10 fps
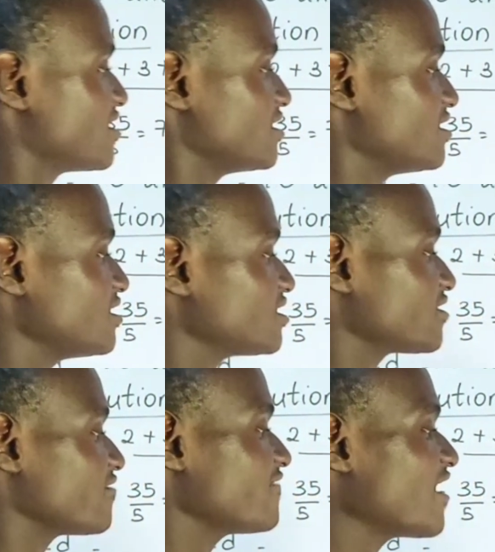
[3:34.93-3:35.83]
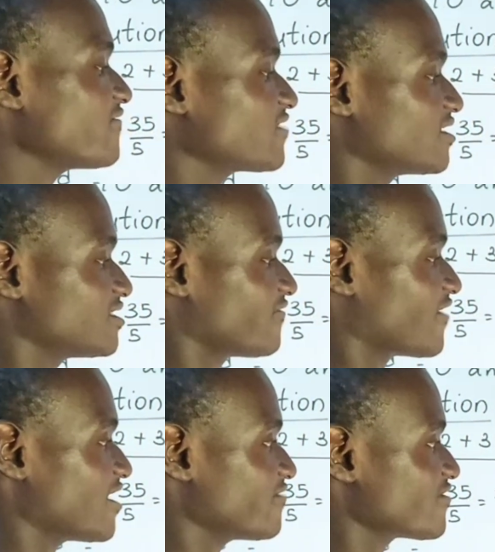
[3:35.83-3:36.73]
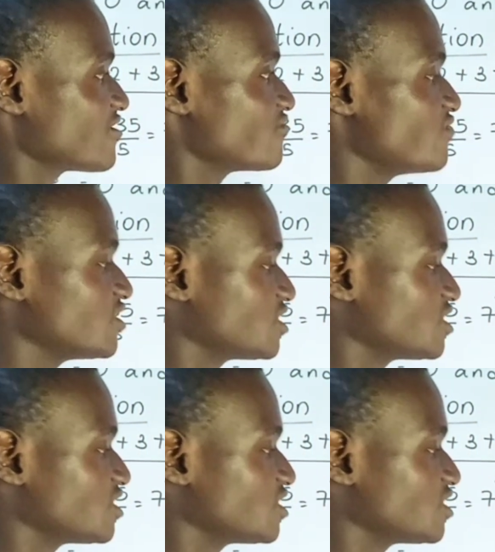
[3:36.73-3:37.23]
is 5 times 5, which